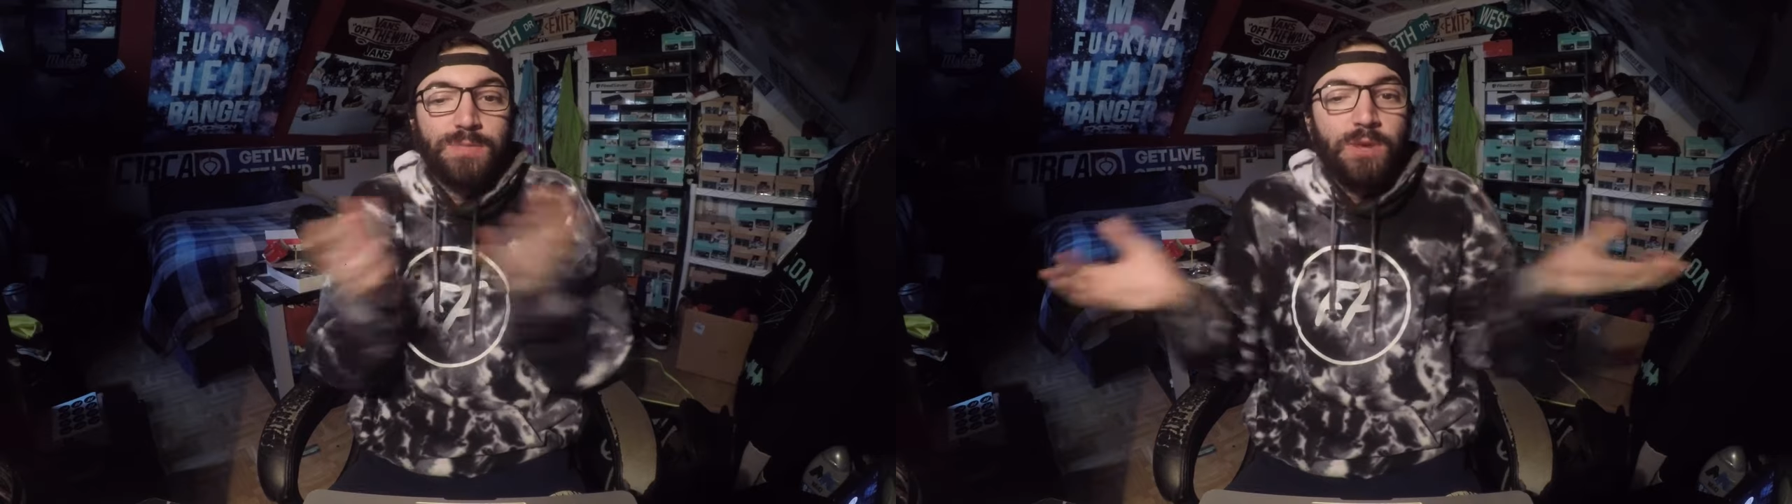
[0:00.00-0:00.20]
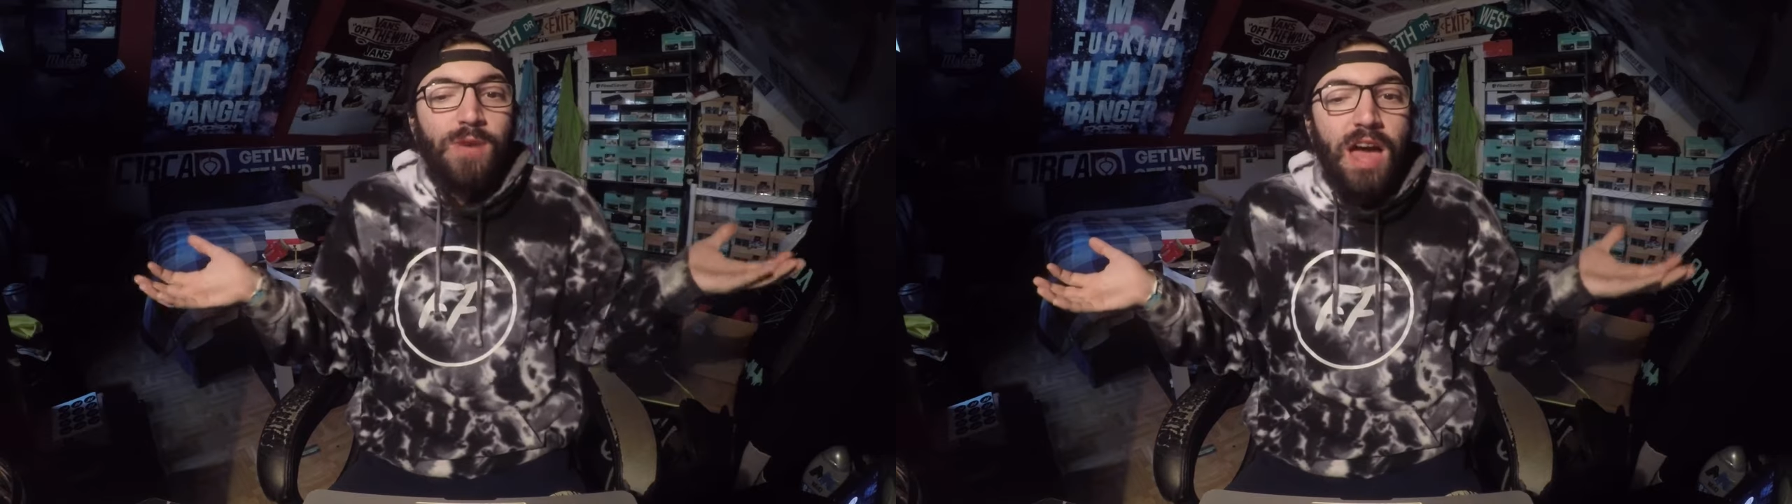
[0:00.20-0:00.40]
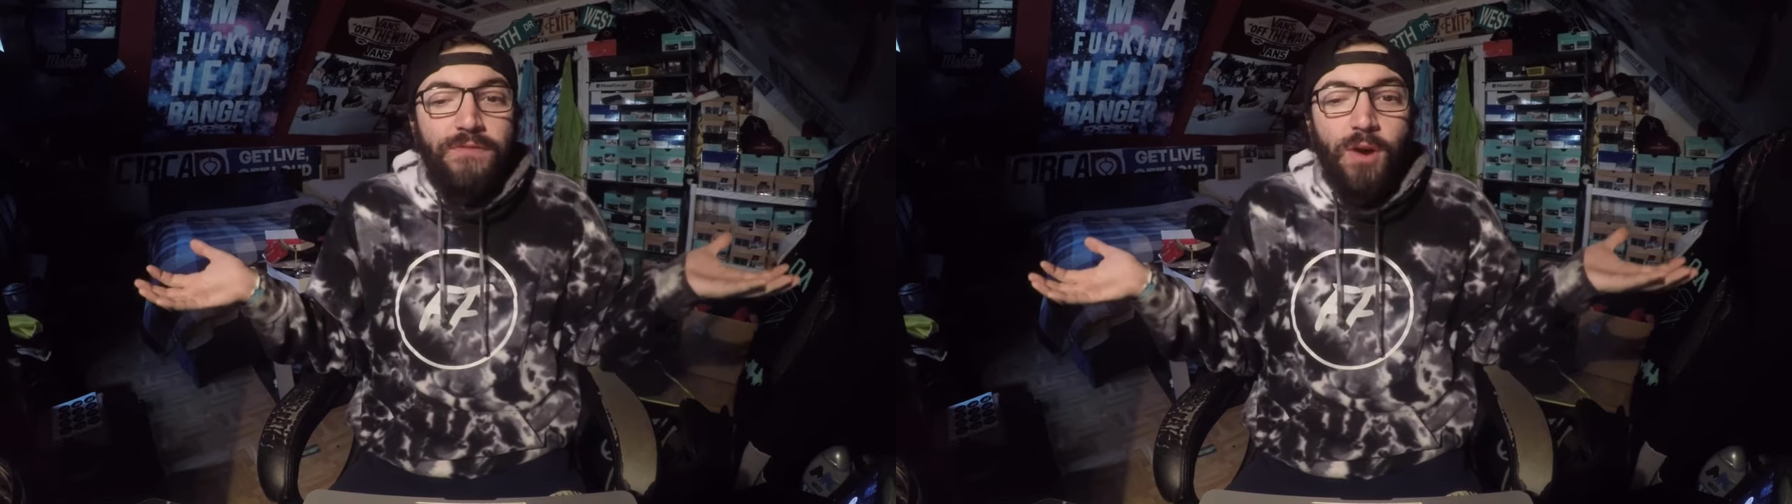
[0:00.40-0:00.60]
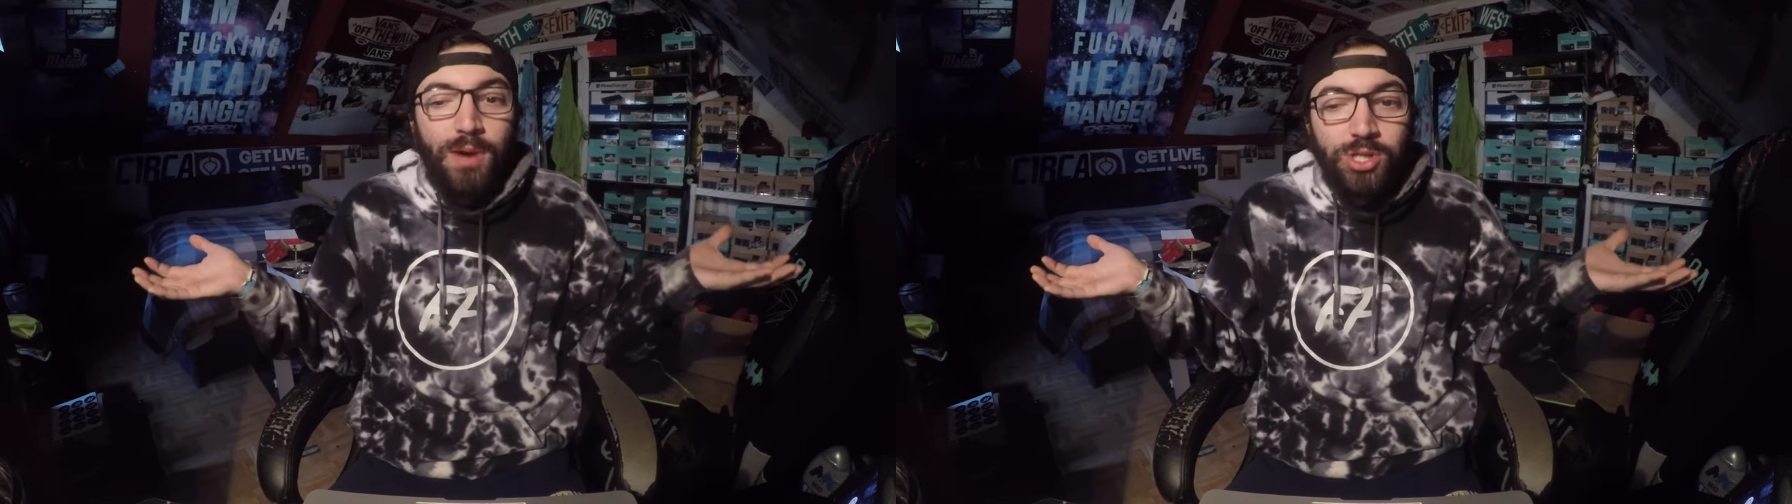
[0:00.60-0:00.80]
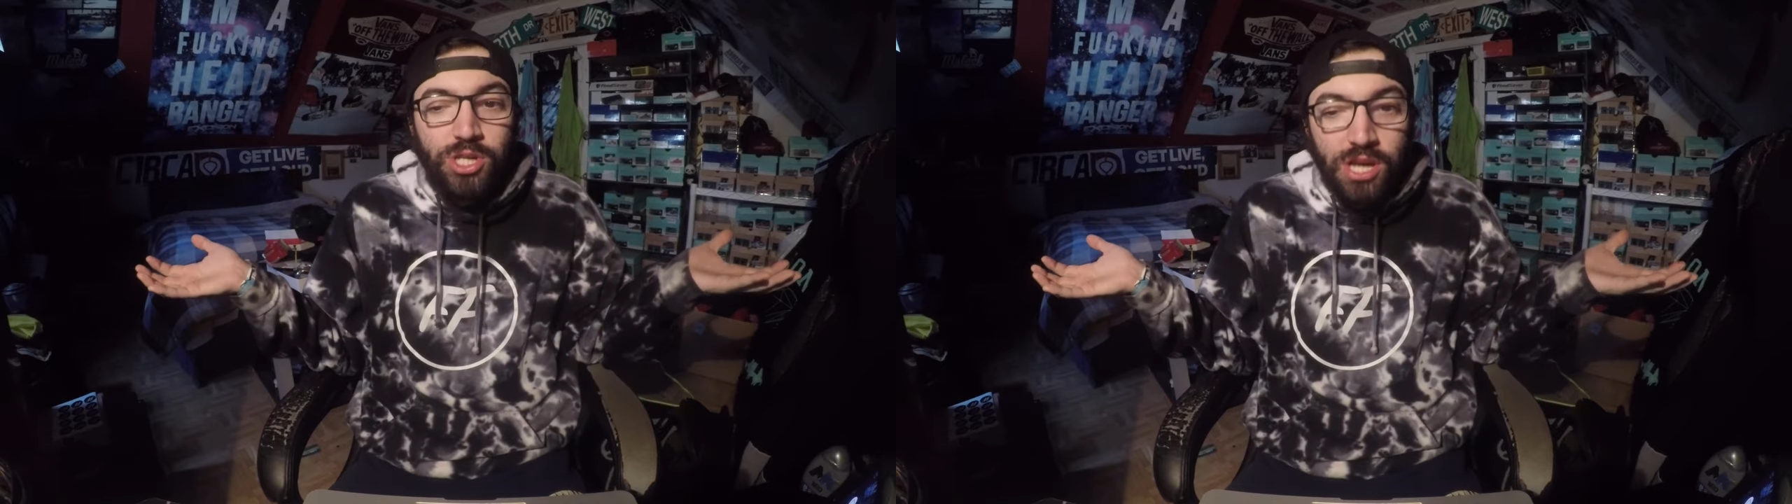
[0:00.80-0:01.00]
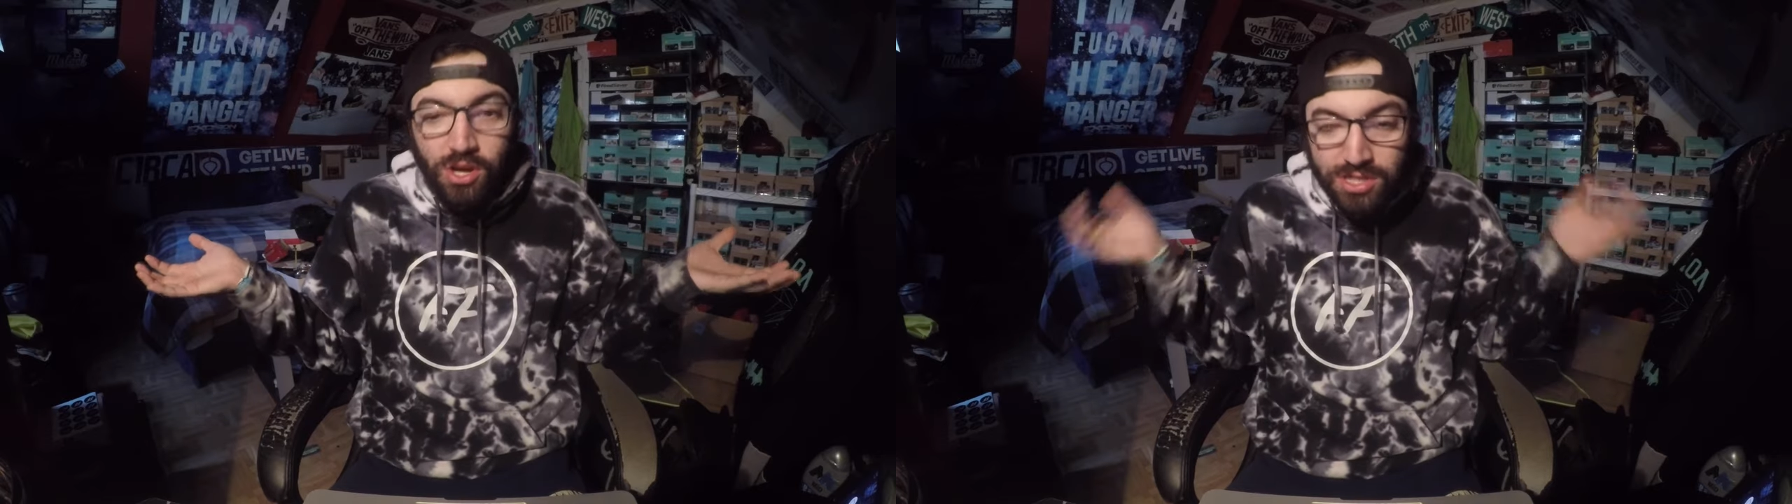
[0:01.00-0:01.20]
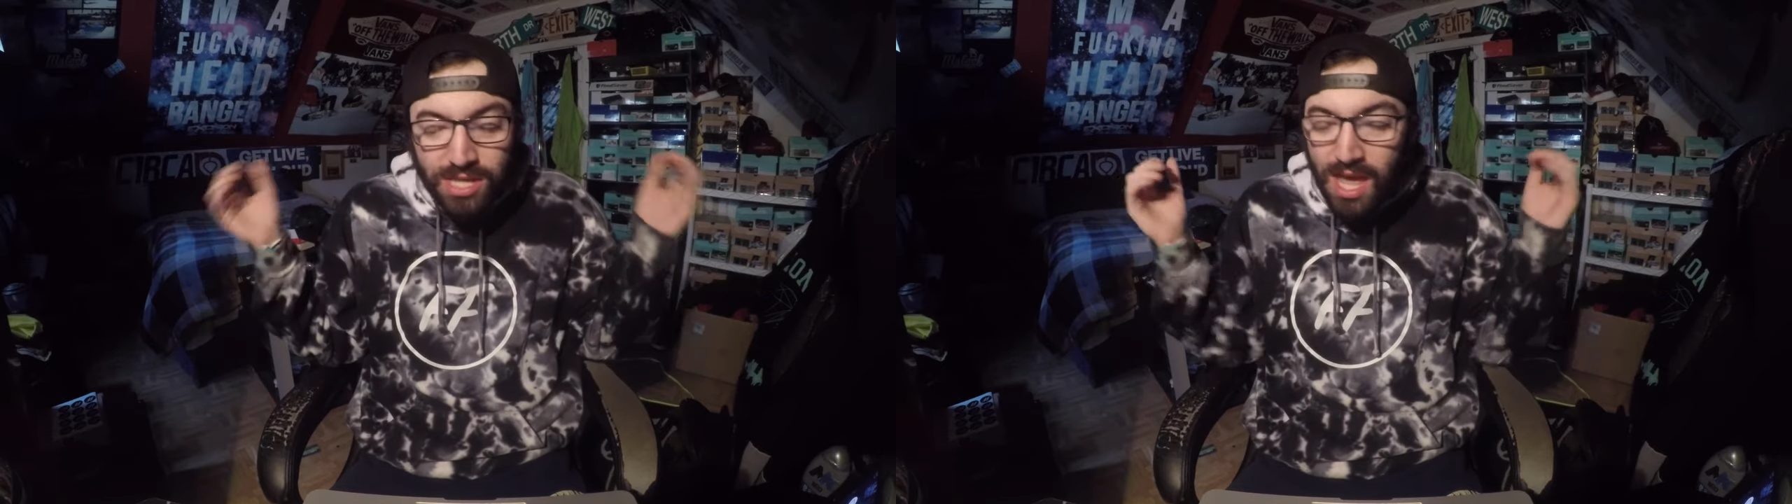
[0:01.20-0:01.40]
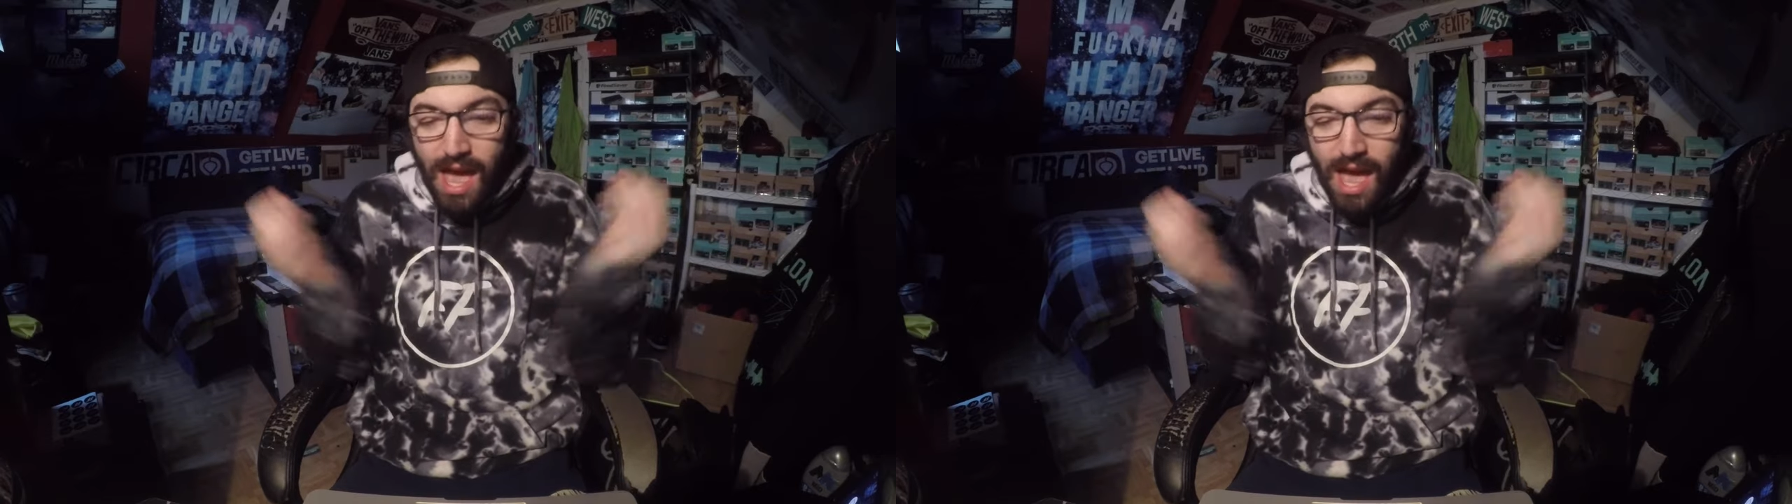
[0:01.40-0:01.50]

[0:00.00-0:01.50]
around for a bunch of years.